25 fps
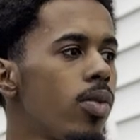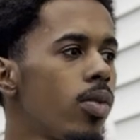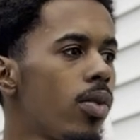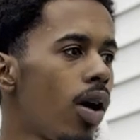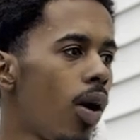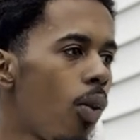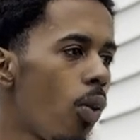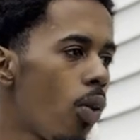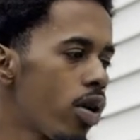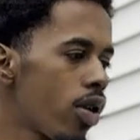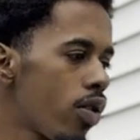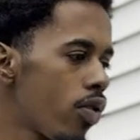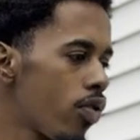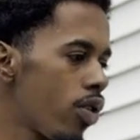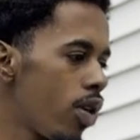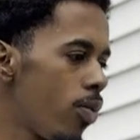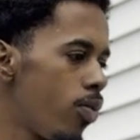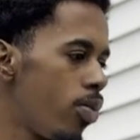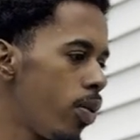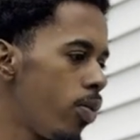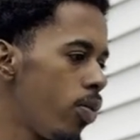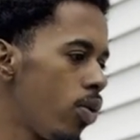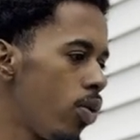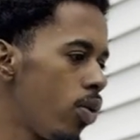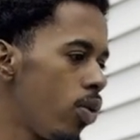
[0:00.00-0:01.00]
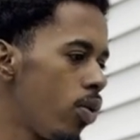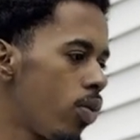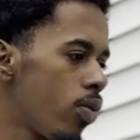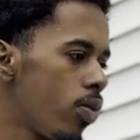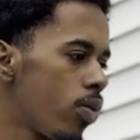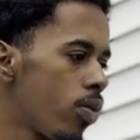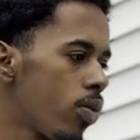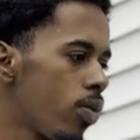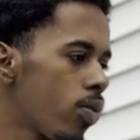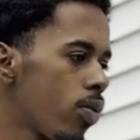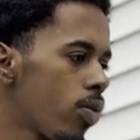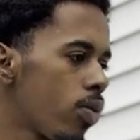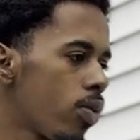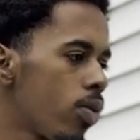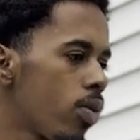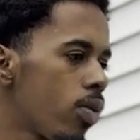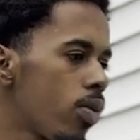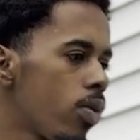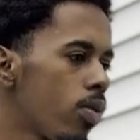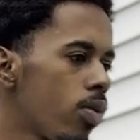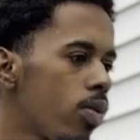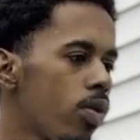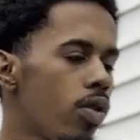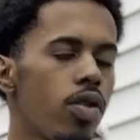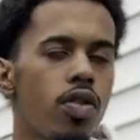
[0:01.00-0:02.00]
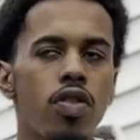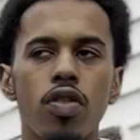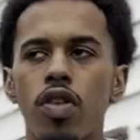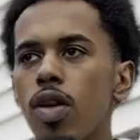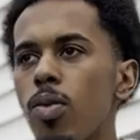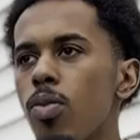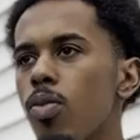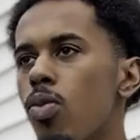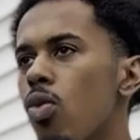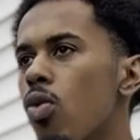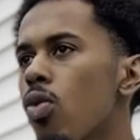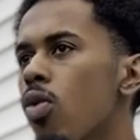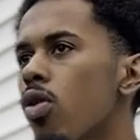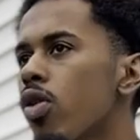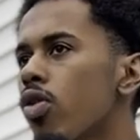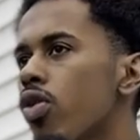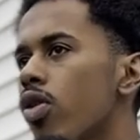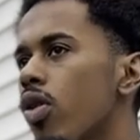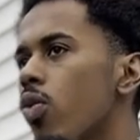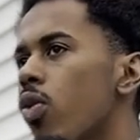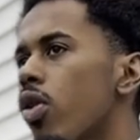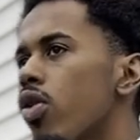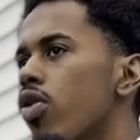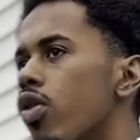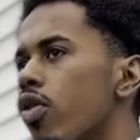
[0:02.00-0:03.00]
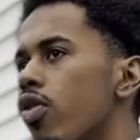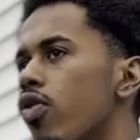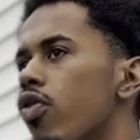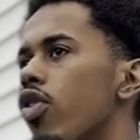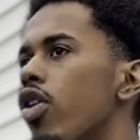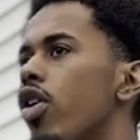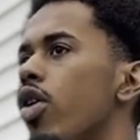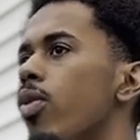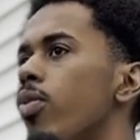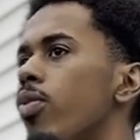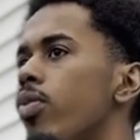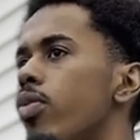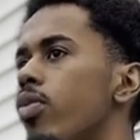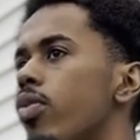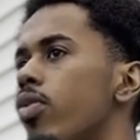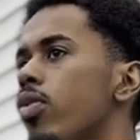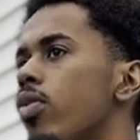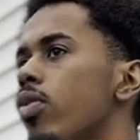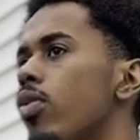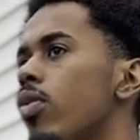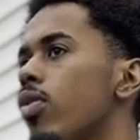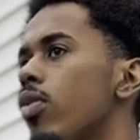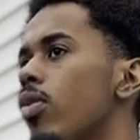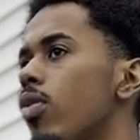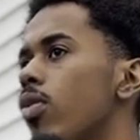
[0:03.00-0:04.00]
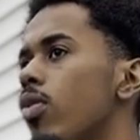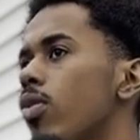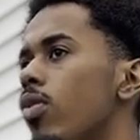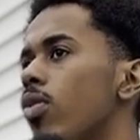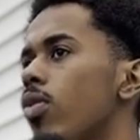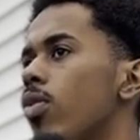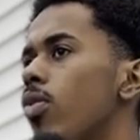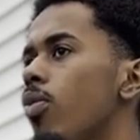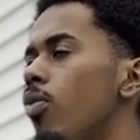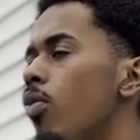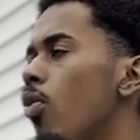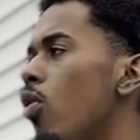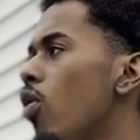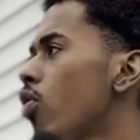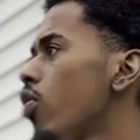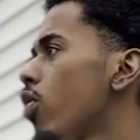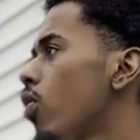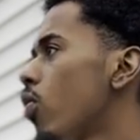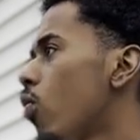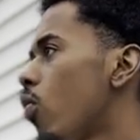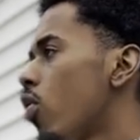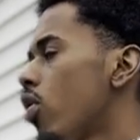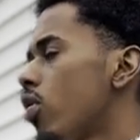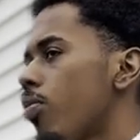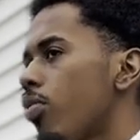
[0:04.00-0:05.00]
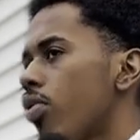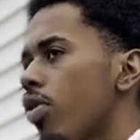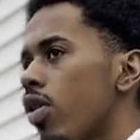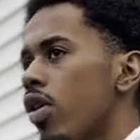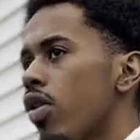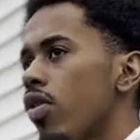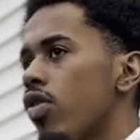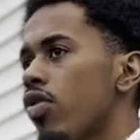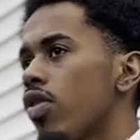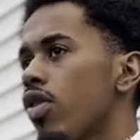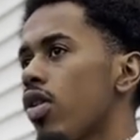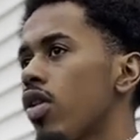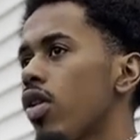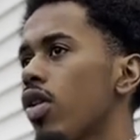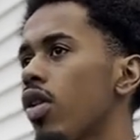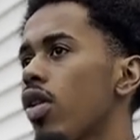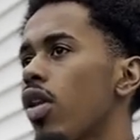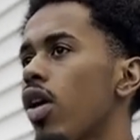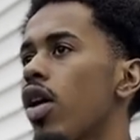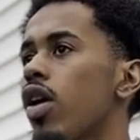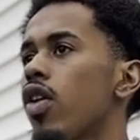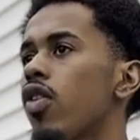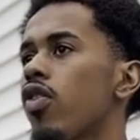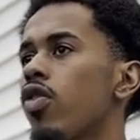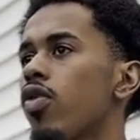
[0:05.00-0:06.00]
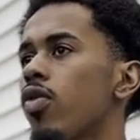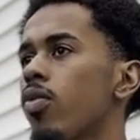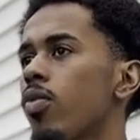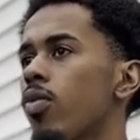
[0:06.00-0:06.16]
I want to see people see more than where they're from. More than one place in life.